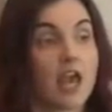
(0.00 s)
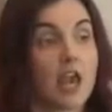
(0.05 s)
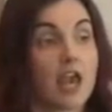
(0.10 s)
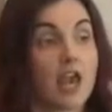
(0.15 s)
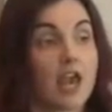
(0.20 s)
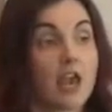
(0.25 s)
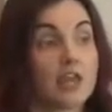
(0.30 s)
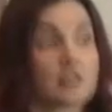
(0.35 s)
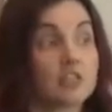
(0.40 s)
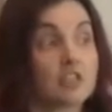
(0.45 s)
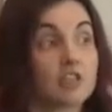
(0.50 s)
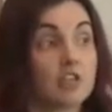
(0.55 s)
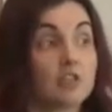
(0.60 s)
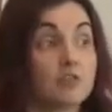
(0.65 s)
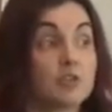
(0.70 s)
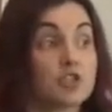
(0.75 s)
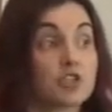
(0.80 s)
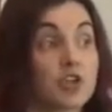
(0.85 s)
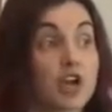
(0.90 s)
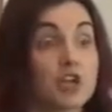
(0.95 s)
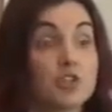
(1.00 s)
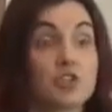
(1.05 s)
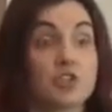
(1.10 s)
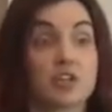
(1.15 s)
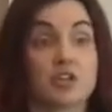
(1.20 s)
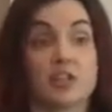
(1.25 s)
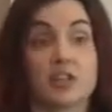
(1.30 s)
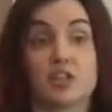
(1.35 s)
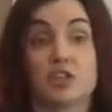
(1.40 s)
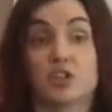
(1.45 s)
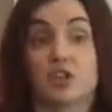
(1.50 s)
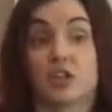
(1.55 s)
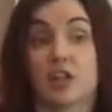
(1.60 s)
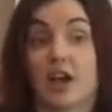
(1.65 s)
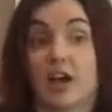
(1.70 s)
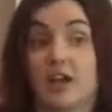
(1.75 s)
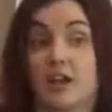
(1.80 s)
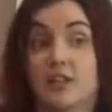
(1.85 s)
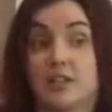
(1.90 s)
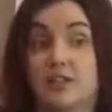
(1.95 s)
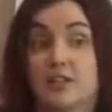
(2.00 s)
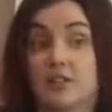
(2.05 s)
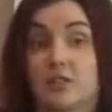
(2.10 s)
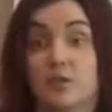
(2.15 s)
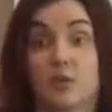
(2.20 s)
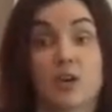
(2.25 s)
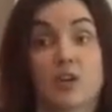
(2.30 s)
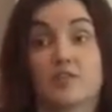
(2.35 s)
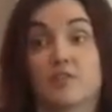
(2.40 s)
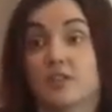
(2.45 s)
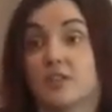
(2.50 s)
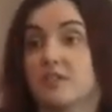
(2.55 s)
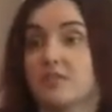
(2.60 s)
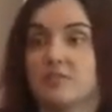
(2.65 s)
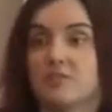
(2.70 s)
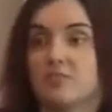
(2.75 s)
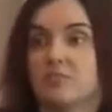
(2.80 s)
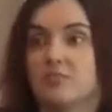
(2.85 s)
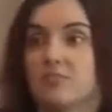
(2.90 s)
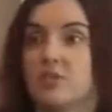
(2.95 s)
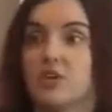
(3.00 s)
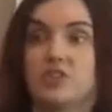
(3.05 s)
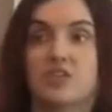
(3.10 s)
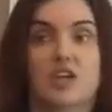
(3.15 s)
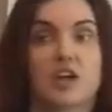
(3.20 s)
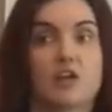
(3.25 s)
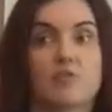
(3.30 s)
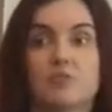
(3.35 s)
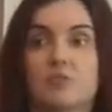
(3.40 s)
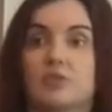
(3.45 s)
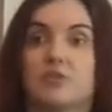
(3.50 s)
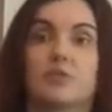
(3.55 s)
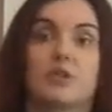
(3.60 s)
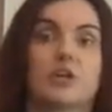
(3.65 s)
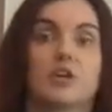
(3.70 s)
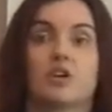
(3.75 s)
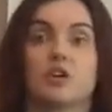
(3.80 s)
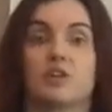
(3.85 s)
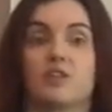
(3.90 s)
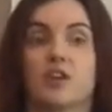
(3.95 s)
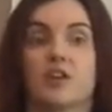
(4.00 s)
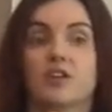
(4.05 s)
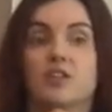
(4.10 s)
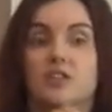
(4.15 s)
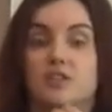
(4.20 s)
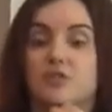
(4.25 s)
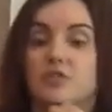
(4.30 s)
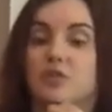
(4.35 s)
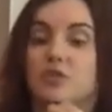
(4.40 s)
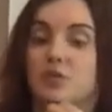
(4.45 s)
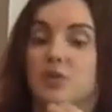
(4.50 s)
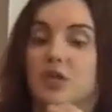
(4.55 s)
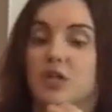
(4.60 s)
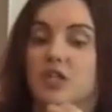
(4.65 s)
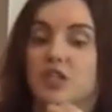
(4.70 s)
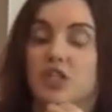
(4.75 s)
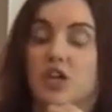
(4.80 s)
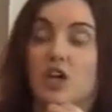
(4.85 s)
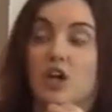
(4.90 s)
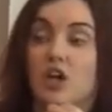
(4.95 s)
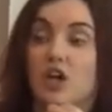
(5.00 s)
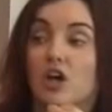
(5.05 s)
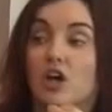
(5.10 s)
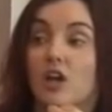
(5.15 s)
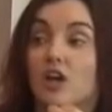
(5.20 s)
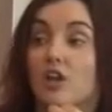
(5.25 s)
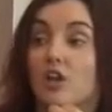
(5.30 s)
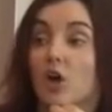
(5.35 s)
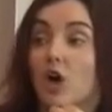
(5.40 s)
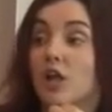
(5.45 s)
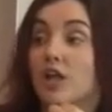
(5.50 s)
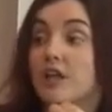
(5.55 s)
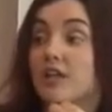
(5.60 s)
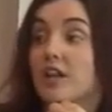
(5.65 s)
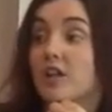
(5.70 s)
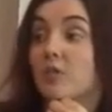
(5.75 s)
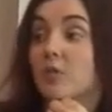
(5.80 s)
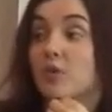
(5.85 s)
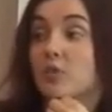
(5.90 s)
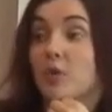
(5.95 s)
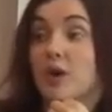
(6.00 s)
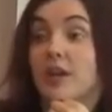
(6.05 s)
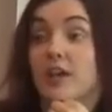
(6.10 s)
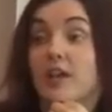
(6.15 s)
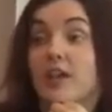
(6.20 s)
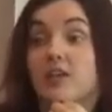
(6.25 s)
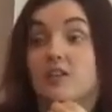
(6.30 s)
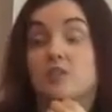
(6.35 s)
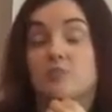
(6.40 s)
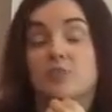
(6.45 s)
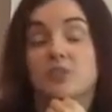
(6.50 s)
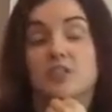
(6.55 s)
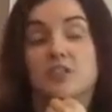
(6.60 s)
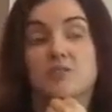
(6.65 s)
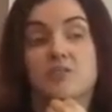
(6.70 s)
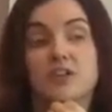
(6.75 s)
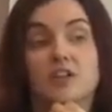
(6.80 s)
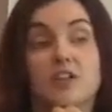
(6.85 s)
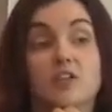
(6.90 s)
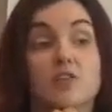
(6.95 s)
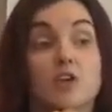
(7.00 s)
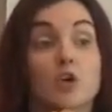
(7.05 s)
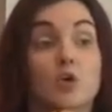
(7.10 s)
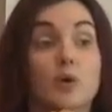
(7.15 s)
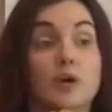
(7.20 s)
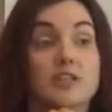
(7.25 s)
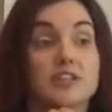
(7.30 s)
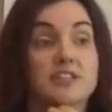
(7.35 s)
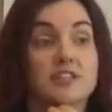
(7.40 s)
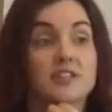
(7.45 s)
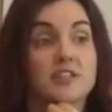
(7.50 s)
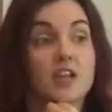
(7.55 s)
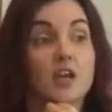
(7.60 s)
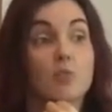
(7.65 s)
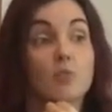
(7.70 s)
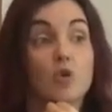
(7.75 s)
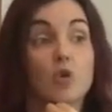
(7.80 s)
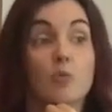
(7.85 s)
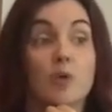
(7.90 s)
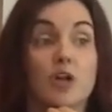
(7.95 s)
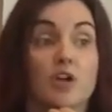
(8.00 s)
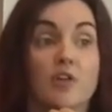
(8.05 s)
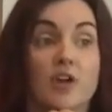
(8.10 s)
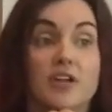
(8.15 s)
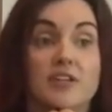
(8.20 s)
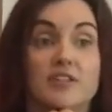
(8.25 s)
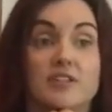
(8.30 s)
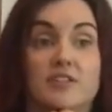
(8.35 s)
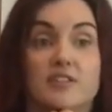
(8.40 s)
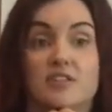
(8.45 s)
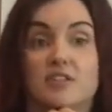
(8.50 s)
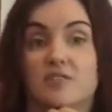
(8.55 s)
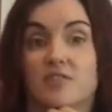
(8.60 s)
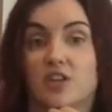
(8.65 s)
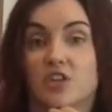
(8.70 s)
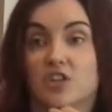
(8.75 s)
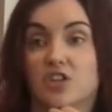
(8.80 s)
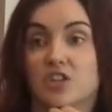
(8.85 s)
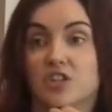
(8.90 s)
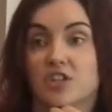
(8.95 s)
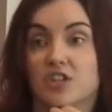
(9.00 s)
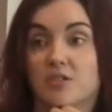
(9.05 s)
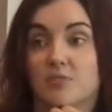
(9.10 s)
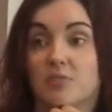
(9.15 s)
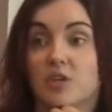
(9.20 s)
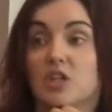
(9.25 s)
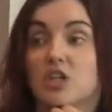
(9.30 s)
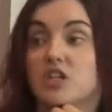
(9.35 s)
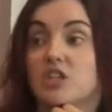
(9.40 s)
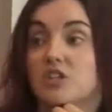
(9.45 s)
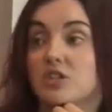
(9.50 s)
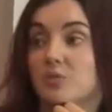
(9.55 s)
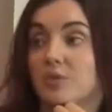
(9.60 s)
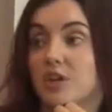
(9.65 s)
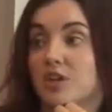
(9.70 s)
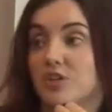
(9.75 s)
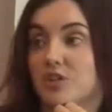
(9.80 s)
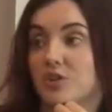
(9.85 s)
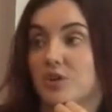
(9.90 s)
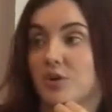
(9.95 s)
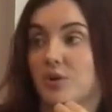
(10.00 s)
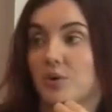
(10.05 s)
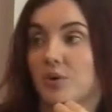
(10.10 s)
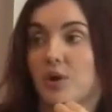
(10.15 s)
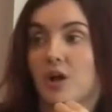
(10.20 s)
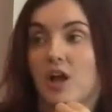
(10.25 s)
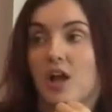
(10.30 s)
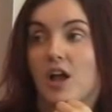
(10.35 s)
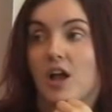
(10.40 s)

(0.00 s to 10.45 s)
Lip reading: And if you're trying to connect your clients, or even yourself or your relatives to it, calling 911 and specifically requesting a mobile crisis intervention team is the way to go.